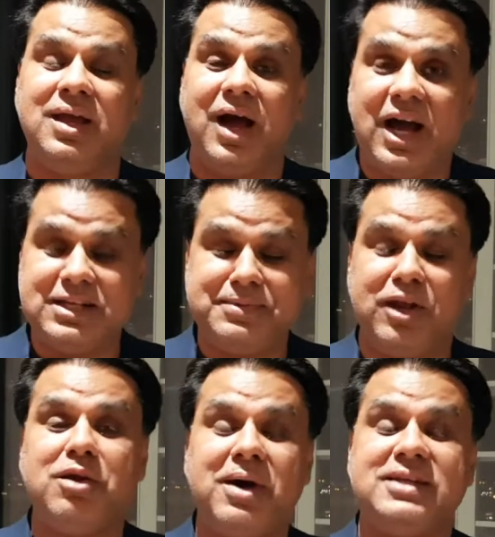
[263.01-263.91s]
I spend a
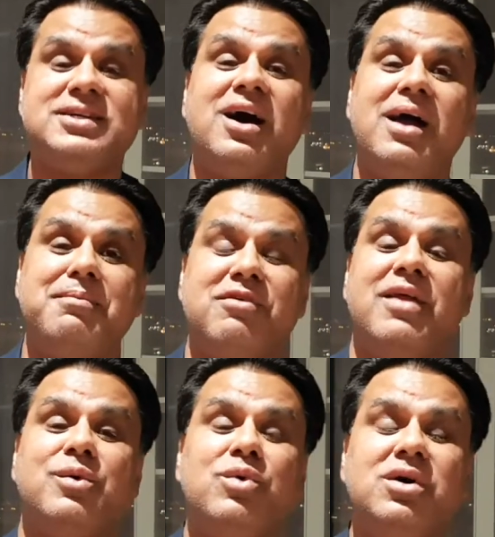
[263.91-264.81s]
lot of my time around
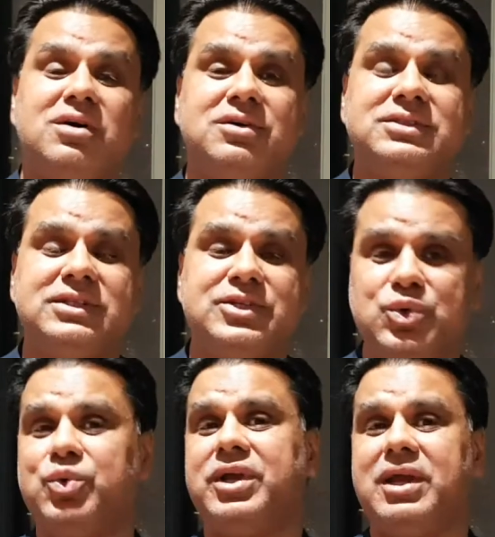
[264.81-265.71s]
the world
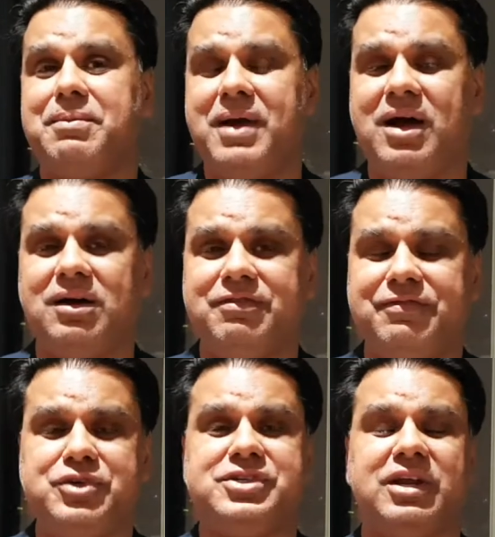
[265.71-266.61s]
talking about
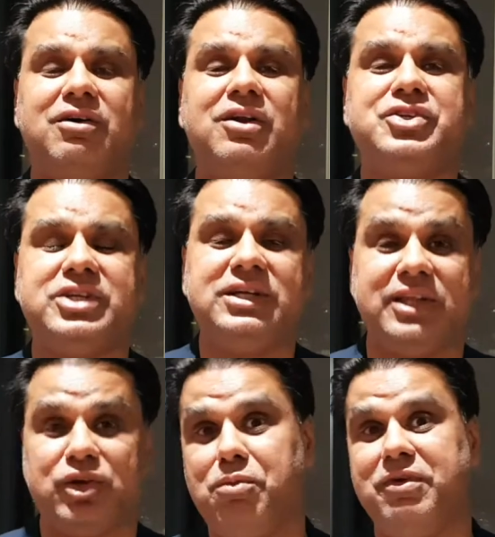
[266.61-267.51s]
future technology. They
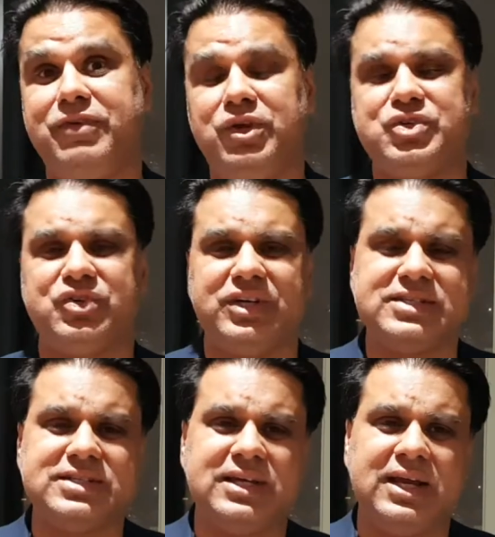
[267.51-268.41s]
call me a
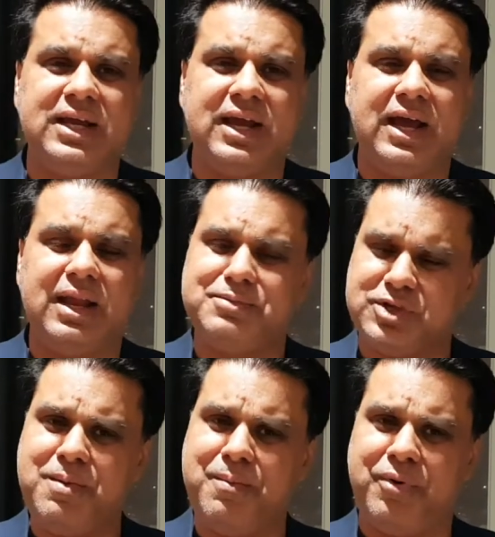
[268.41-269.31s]
futurist. And I'm so
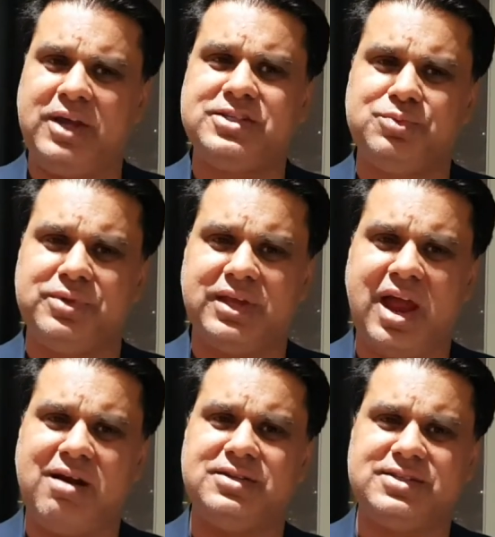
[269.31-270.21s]
impressed with the
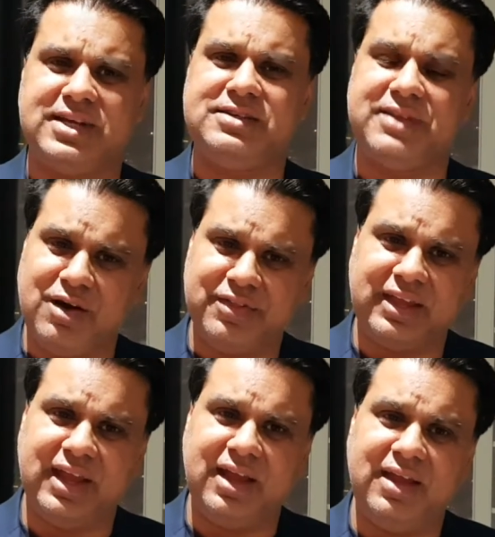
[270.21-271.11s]
current state of the
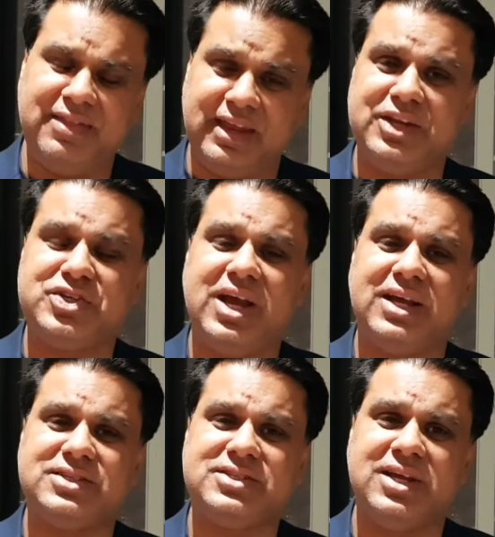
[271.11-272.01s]
healthcare in the
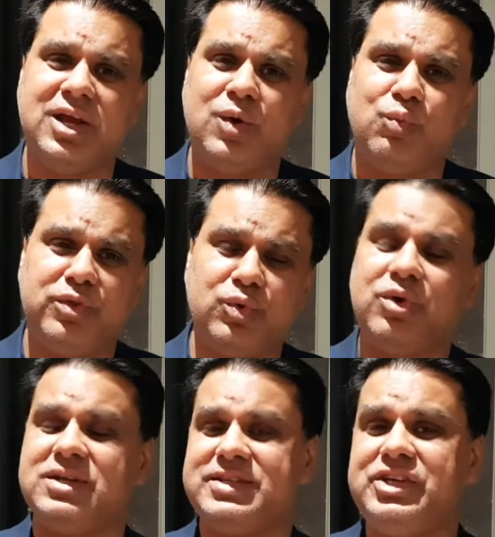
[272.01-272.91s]
NHS, with
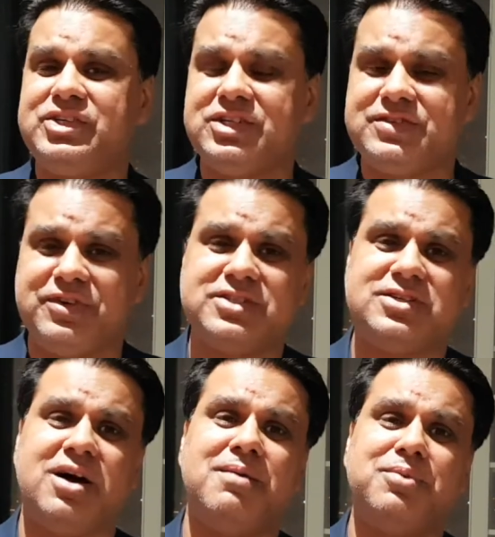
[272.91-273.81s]
organisations, for
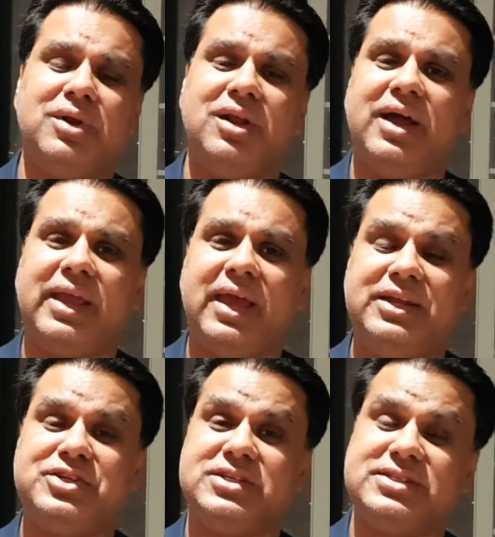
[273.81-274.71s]
example, like
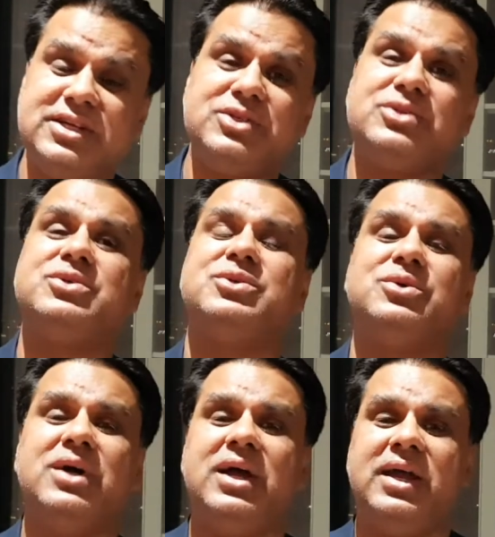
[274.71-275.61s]
NHS
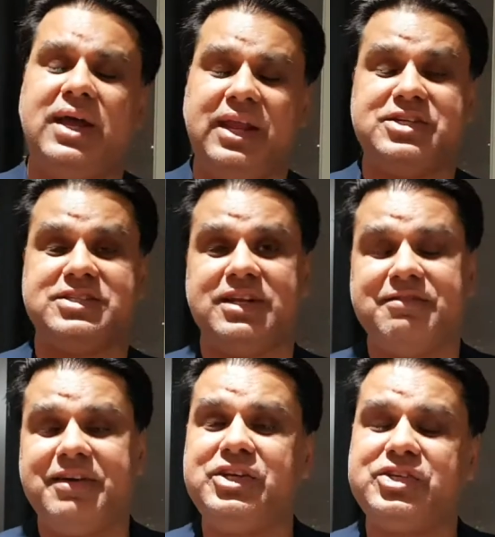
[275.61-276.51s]
Digital, NHS
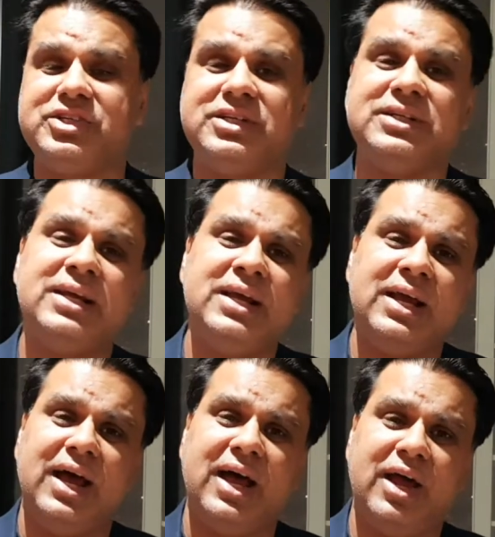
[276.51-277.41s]
Innovation,
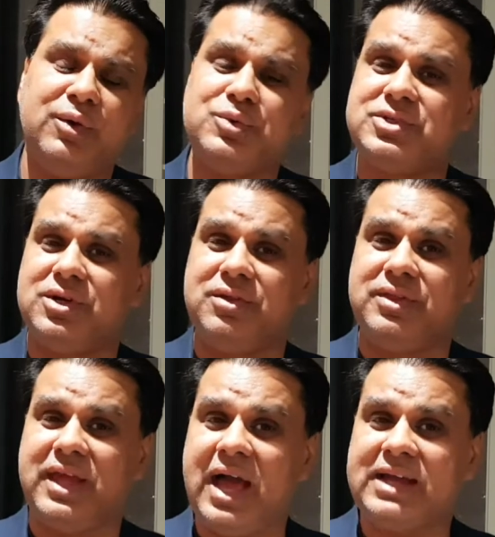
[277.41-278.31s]
and also
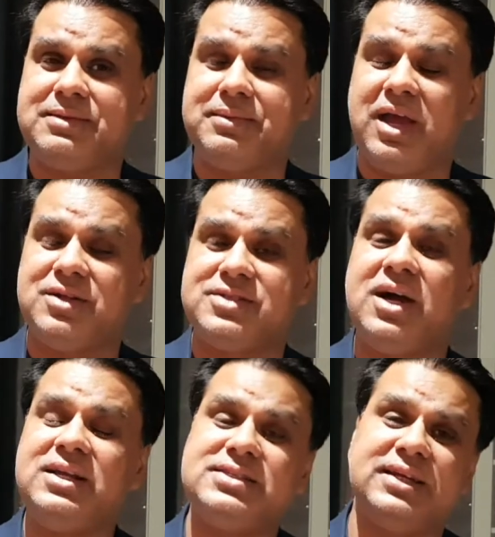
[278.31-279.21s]
the academic health
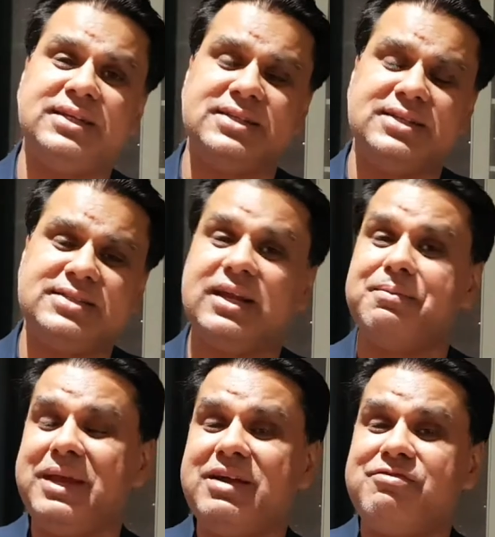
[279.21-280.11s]
science centres taking a
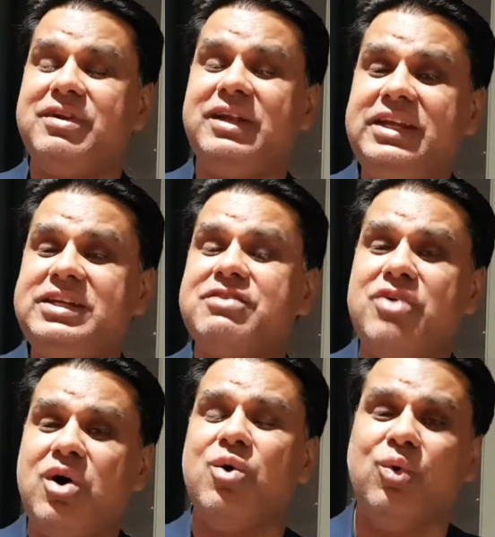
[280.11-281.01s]
big leading
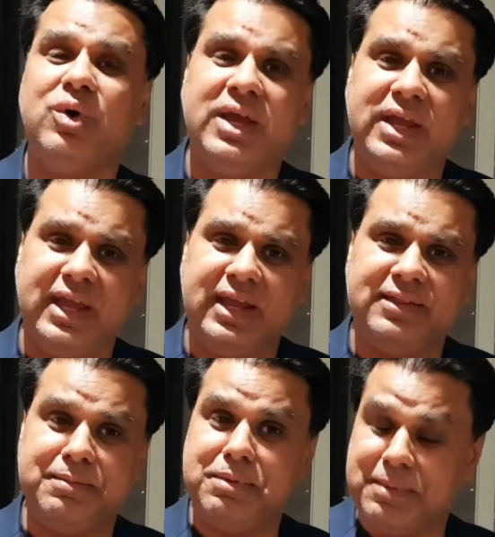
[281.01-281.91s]
role in
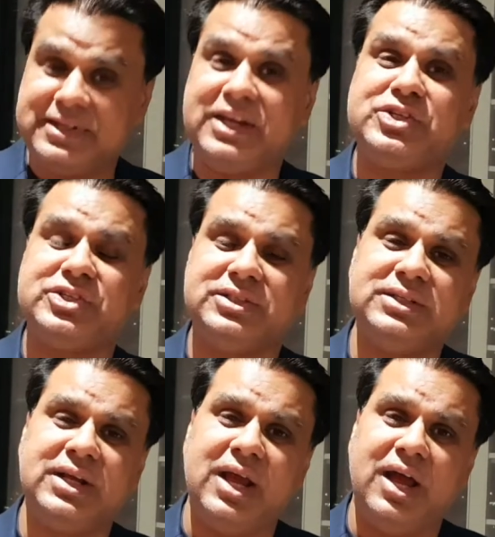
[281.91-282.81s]
the
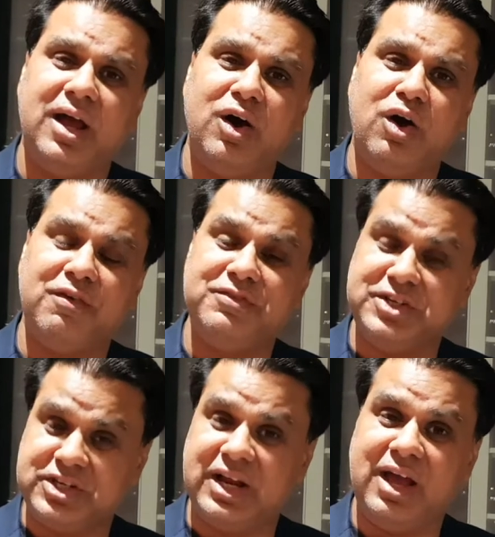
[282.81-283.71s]
implementation of
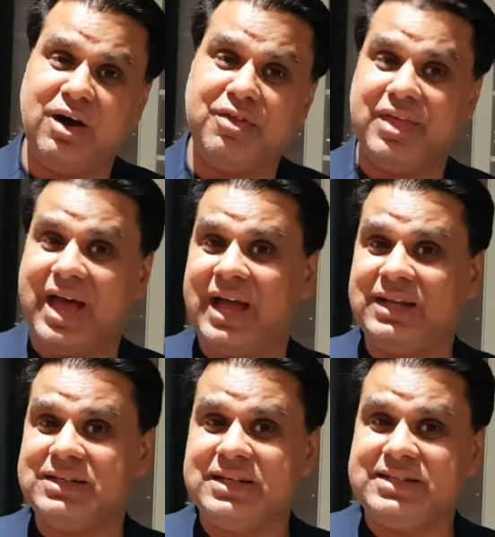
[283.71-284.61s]
digital health
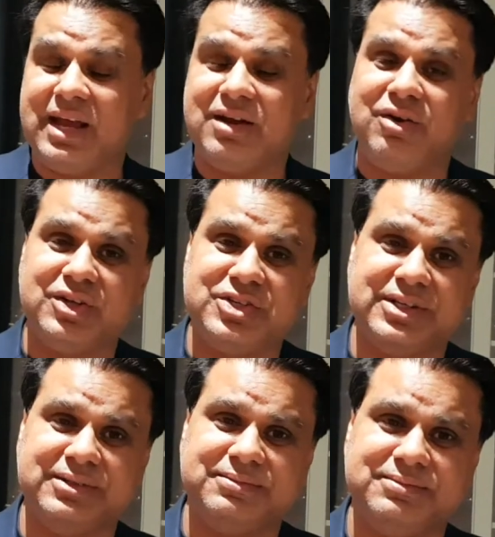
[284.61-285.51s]
and technology.